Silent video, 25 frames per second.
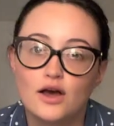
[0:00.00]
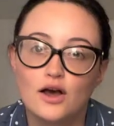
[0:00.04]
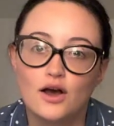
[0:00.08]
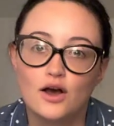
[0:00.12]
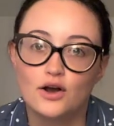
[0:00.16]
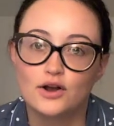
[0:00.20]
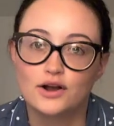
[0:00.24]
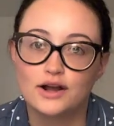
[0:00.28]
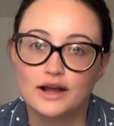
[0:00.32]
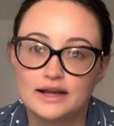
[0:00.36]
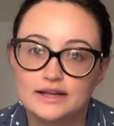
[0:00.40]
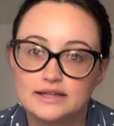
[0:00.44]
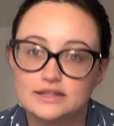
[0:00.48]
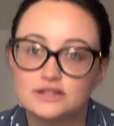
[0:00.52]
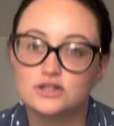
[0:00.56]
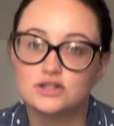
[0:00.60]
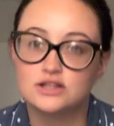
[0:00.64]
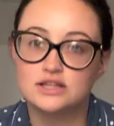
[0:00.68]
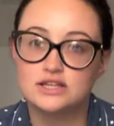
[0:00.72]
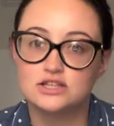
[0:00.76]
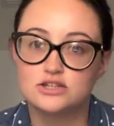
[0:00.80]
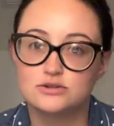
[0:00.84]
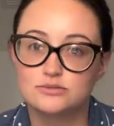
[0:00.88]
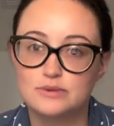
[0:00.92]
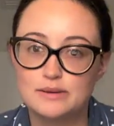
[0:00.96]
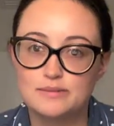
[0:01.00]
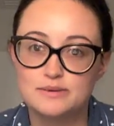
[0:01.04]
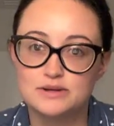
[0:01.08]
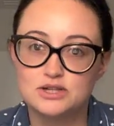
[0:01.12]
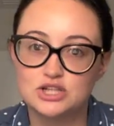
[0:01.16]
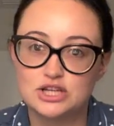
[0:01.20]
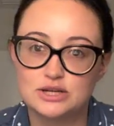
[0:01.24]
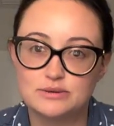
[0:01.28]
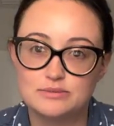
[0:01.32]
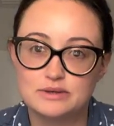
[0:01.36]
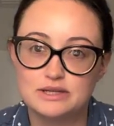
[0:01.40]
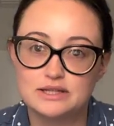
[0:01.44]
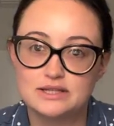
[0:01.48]
Okay, so these are my
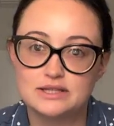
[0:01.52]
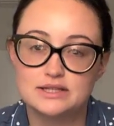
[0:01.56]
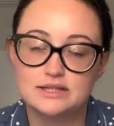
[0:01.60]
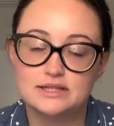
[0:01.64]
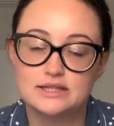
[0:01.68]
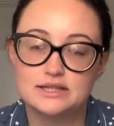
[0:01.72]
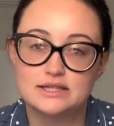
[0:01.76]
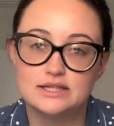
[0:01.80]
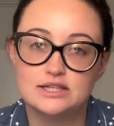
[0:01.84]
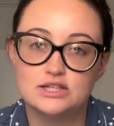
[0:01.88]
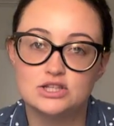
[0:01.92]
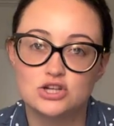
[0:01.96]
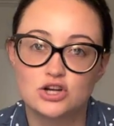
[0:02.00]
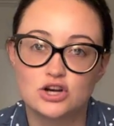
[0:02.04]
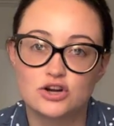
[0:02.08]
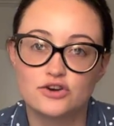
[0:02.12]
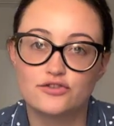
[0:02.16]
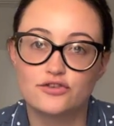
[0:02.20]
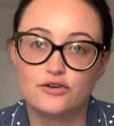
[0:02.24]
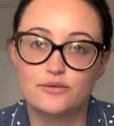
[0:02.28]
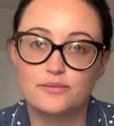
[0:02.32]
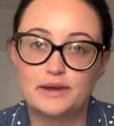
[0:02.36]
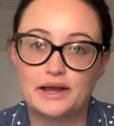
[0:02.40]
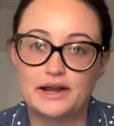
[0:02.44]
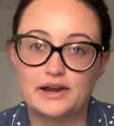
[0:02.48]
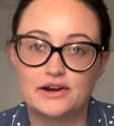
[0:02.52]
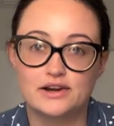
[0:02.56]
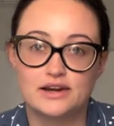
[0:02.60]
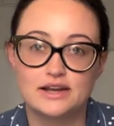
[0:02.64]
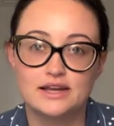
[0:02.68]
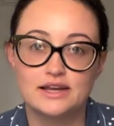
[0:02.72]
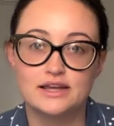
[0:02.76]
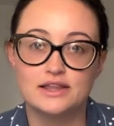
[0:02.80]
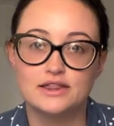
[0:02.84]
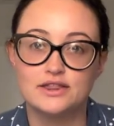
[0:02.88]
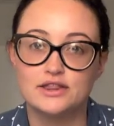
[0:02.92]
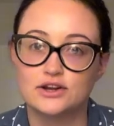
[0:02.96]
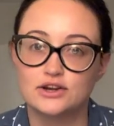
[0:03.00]
pajamas. These are from Aerie,
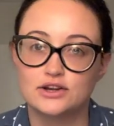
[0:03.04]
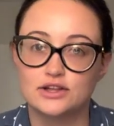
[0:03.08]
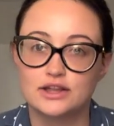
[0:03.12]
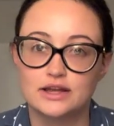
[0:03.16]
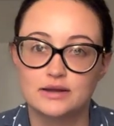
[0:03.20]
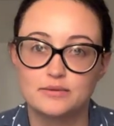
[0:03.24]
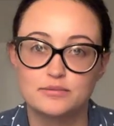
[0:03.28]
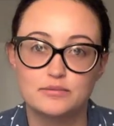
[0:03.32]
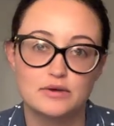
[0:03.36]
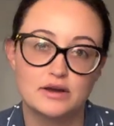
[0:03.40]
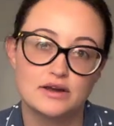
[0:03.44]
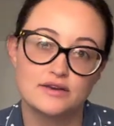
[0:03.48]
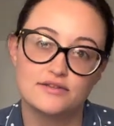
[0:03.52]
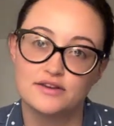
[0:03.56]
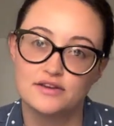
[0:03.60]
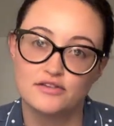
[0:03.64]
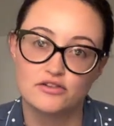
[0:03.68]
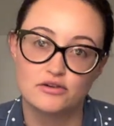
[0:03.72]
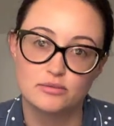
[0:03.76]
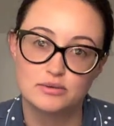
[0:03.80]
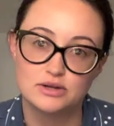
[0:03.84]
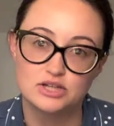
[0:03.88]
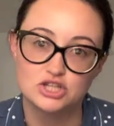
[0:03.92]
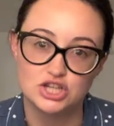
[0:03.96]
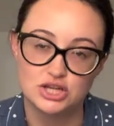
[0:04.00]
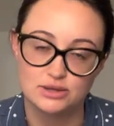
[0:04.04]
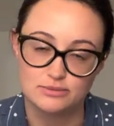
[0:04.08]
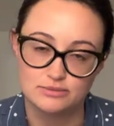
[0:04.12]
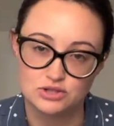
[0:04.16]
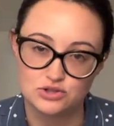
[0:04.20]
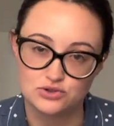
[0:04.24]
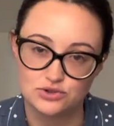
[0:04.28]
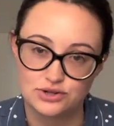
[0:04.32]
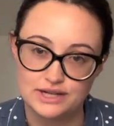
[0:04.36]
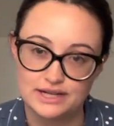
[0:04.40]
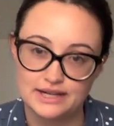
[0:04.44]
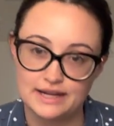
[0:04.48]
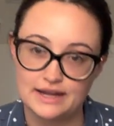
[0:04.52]
and they're like my favorite pajamas
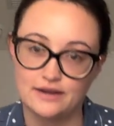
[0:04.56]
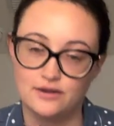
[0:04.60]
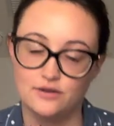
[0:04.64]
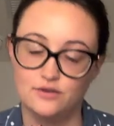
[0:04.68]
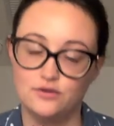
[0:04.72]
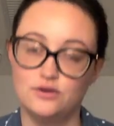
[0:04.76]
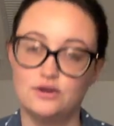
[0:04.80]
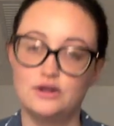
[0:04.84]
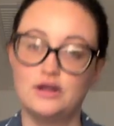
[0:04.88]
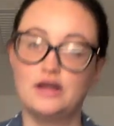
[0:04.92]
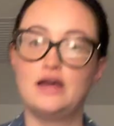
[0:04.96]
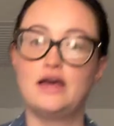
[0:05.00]
right now.